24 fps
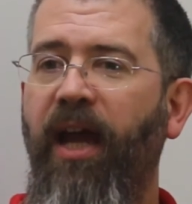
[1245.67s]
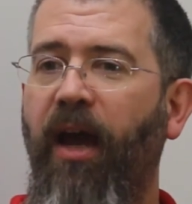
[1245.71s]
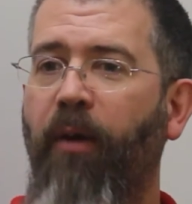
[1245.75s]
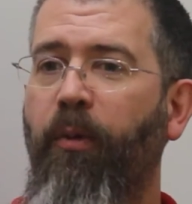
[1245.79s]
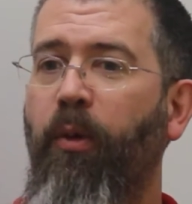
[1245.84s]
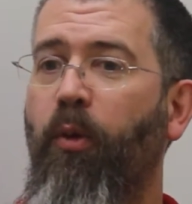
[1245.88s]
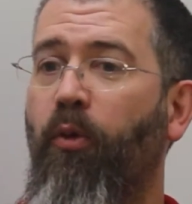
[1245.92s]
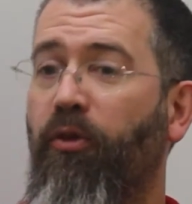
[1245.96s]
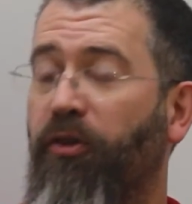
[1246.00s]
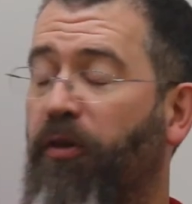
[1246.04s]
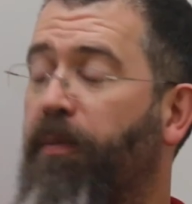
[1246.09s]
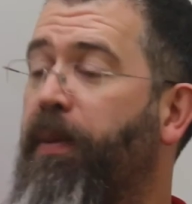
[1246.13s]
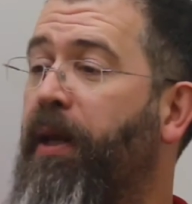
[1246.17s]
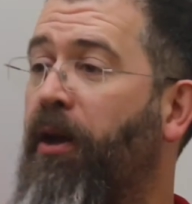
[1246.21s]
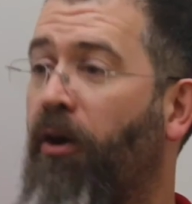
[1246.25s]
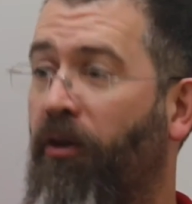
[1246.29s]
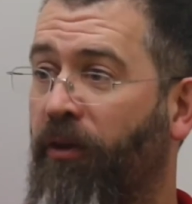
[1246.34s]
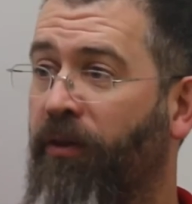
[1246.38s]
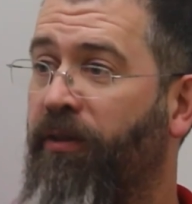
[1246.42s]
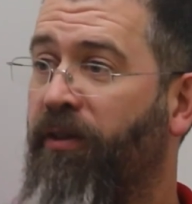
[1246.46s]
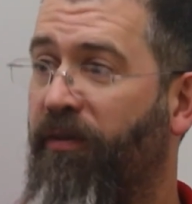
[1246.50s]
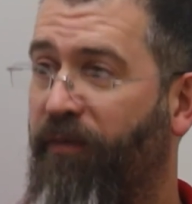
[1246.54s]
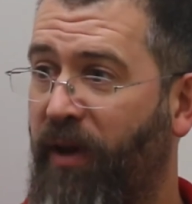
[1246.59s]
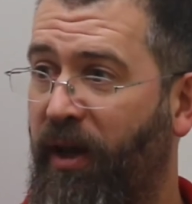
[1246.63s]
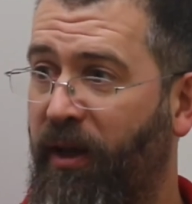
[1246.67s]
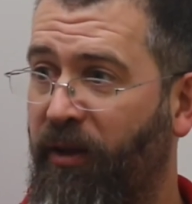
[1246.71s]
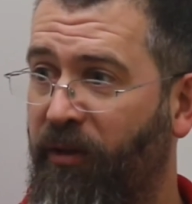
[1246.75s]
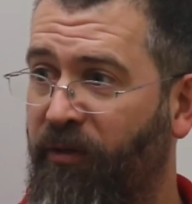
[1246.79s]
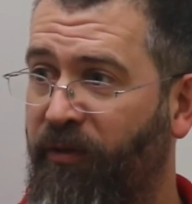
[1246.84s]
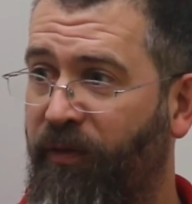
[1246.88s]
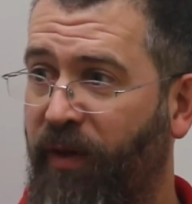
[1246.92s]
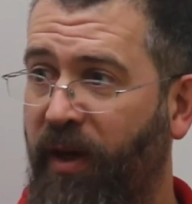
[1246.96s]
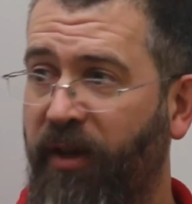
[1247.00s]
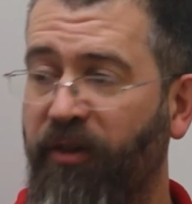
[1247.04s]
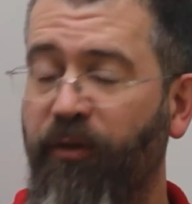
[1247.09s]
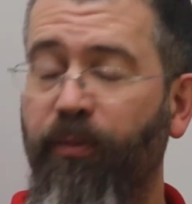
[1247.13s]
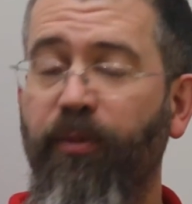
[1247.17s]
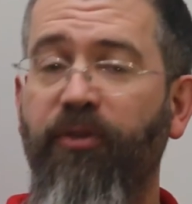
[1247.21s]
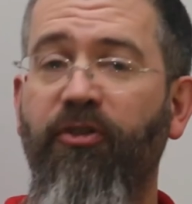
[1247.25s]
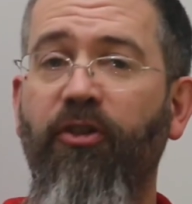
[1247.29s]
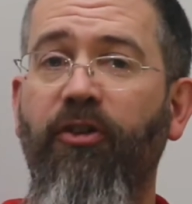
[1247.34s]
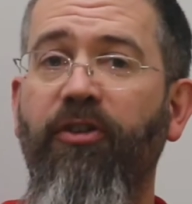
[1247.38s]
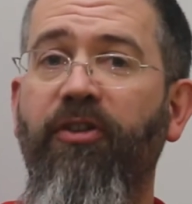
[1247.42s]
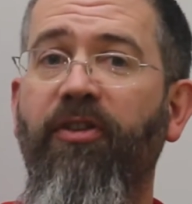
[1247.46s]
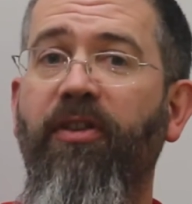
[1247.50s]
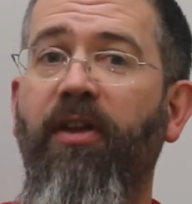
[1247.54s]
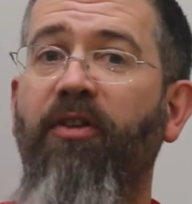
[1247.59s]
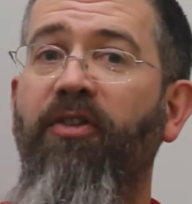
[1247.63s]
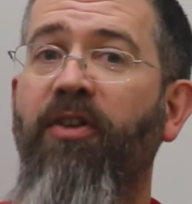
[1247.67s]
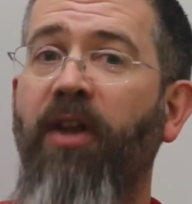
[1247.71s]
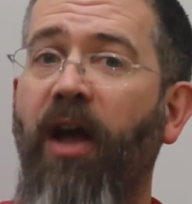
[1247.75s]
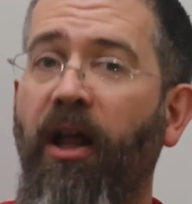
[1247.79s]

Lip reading: and we want to be on the vast majority of those.